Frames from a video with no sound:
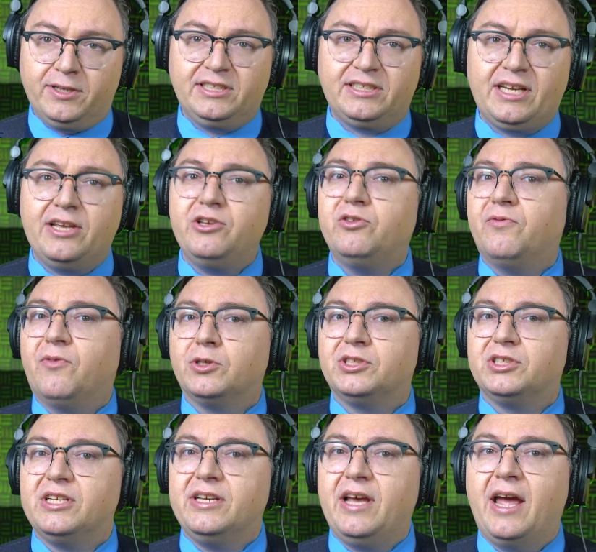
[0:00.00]
State
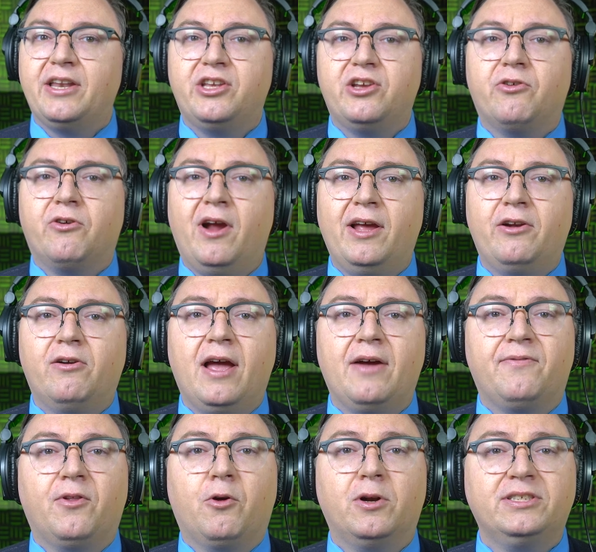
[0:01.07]
University and curator at
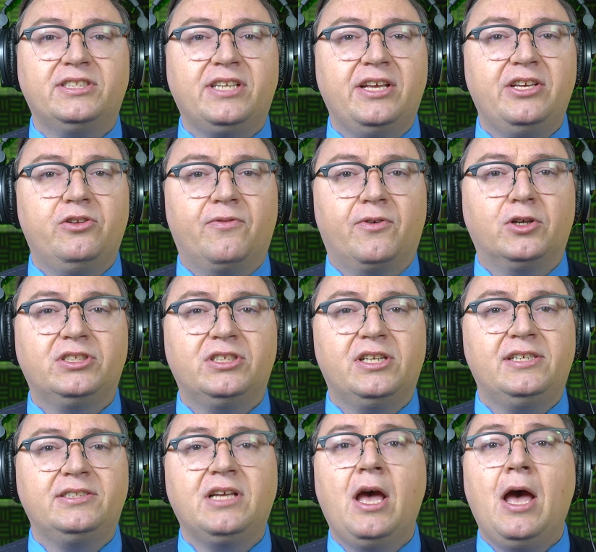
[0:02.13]
Florida State
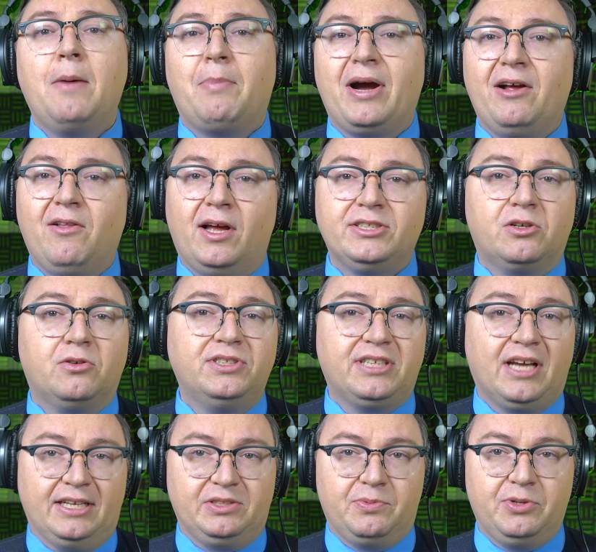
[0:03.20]
University's Biological
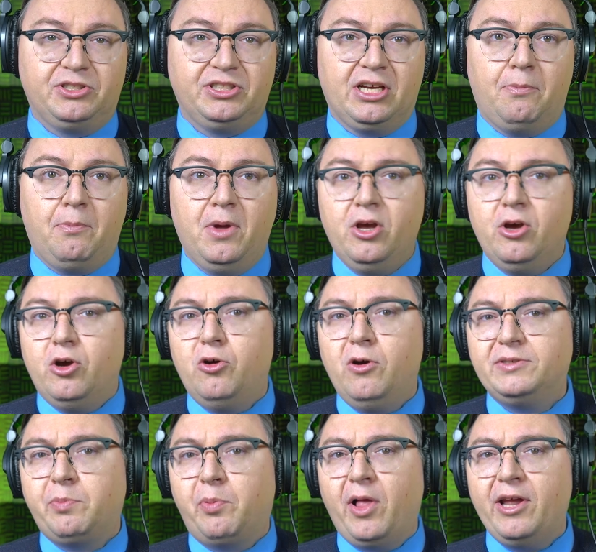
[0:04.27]
Science Museum, who has
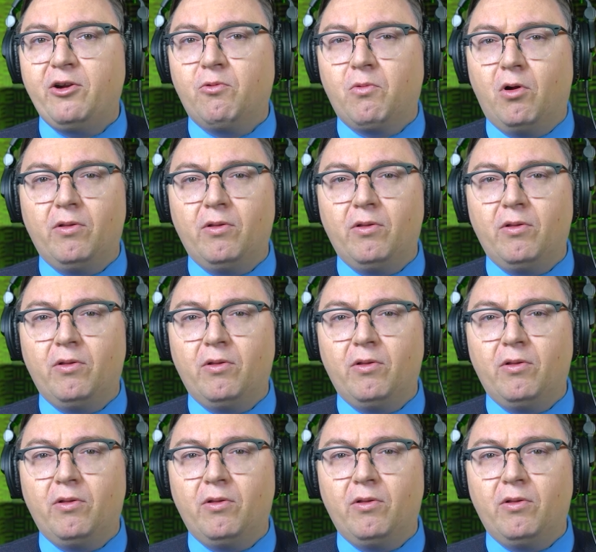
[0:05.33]
played a role